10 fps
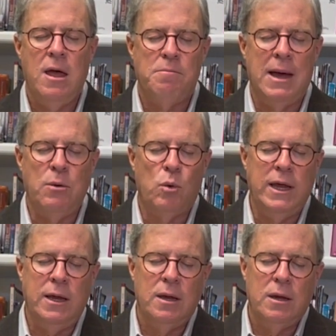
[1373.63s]
May
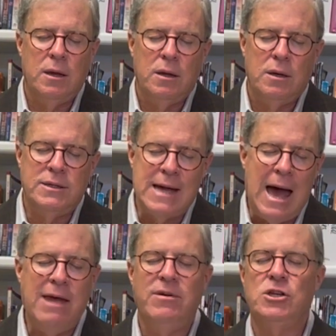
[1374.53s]
we
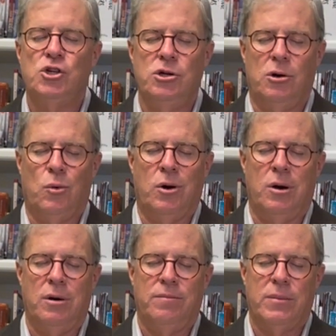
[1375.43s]
dive into your Word